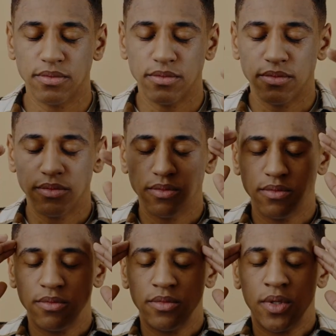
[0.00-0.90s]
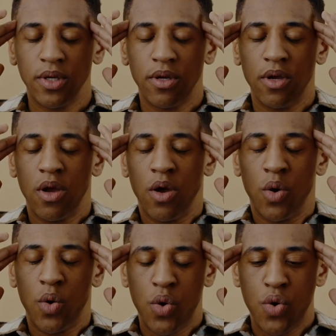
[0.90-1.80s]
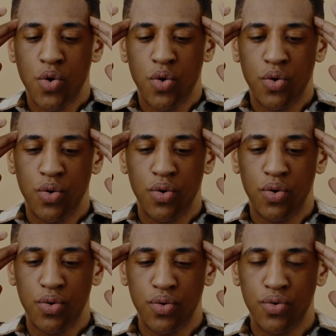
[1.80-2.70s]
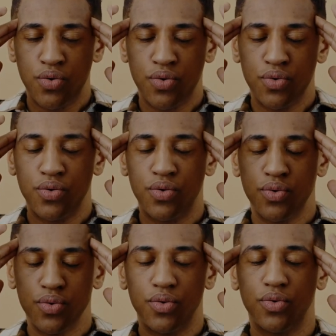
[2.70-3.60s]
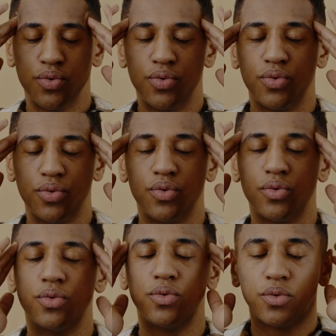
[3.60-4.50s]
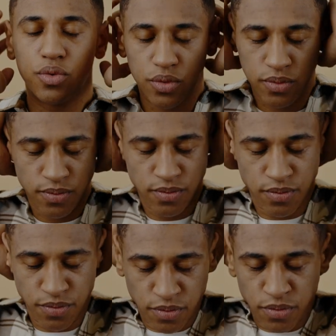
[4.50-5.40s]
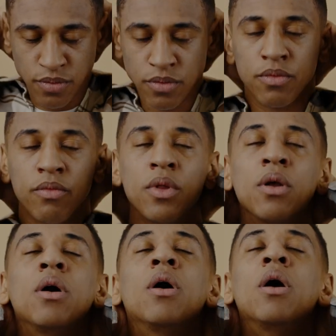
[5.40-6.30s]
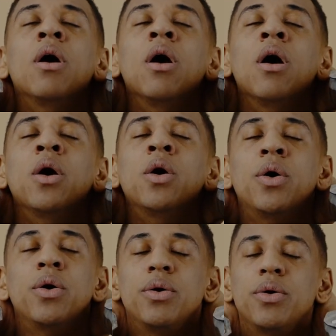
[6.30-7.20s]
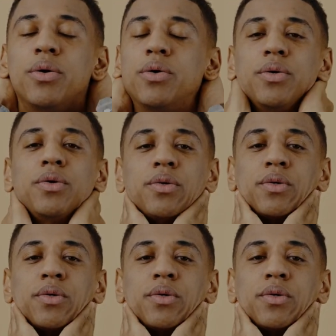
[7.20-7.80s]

to be able to tolerate the discomfort and the anxiety that we feel. And they actually can be really helpful to be able to manage that